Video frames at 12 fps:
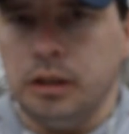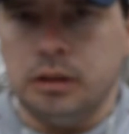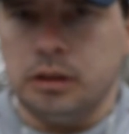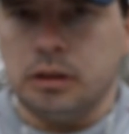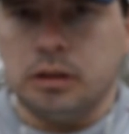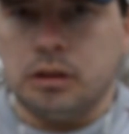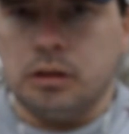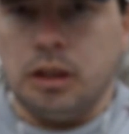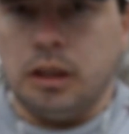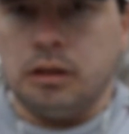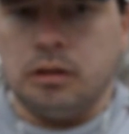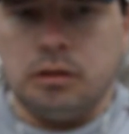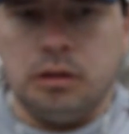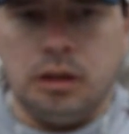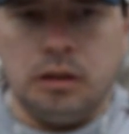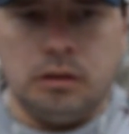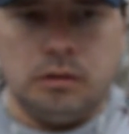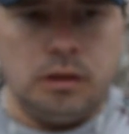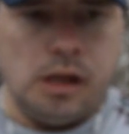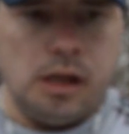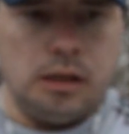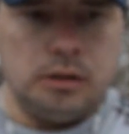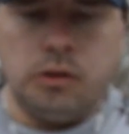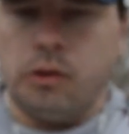and you
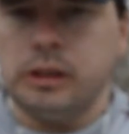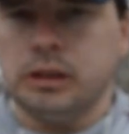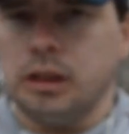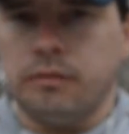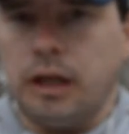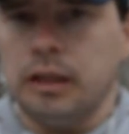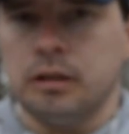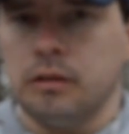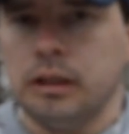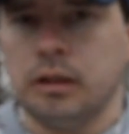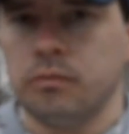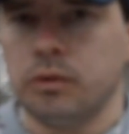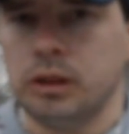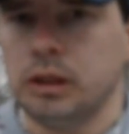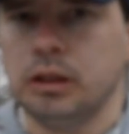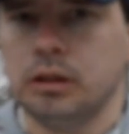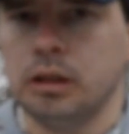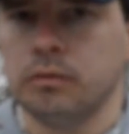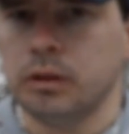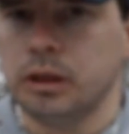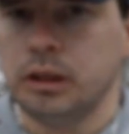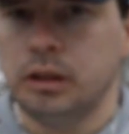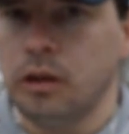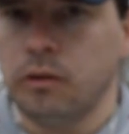know, toys and stuff. I don't know. I didn't
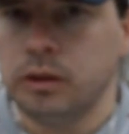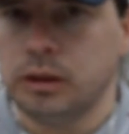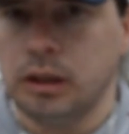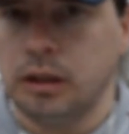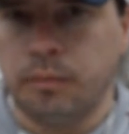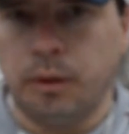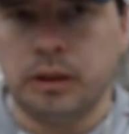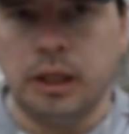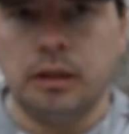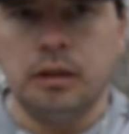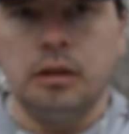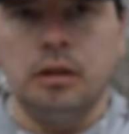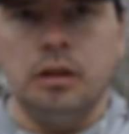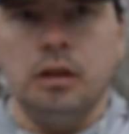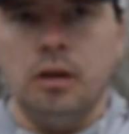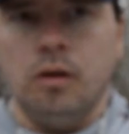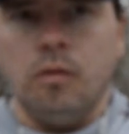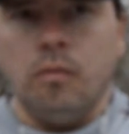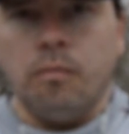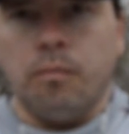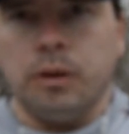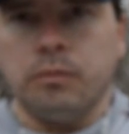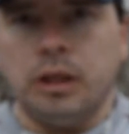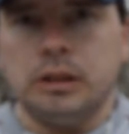really know anything about that.
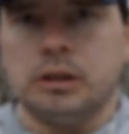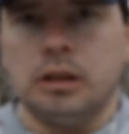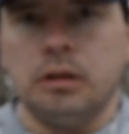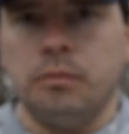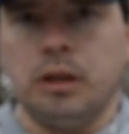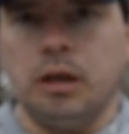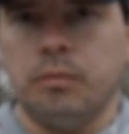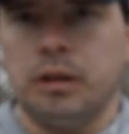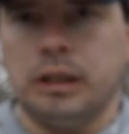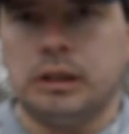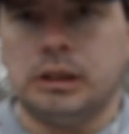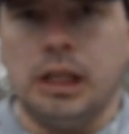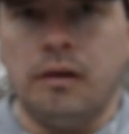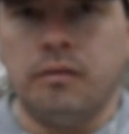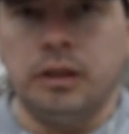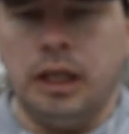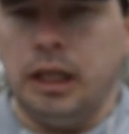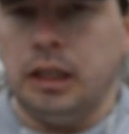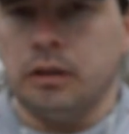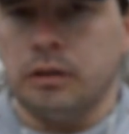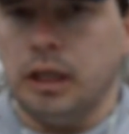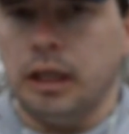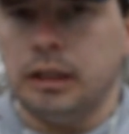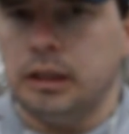But when I started becoming like 7, 8, or
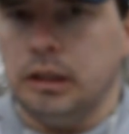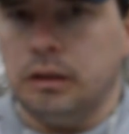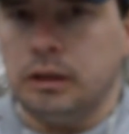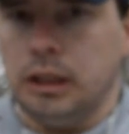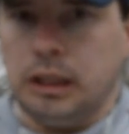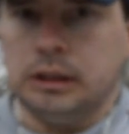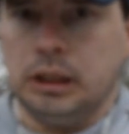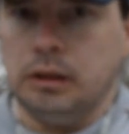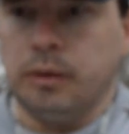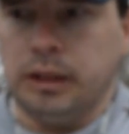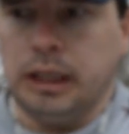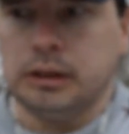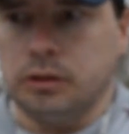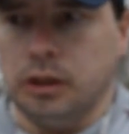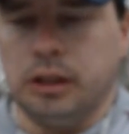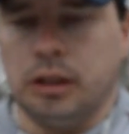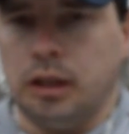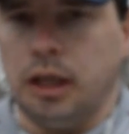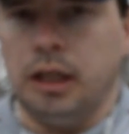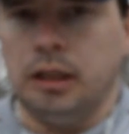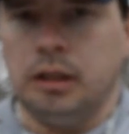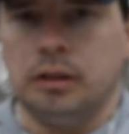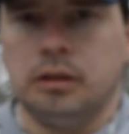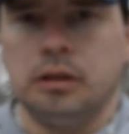9, you know, then I see my dad's drinking a lot,
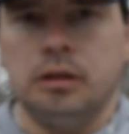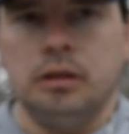and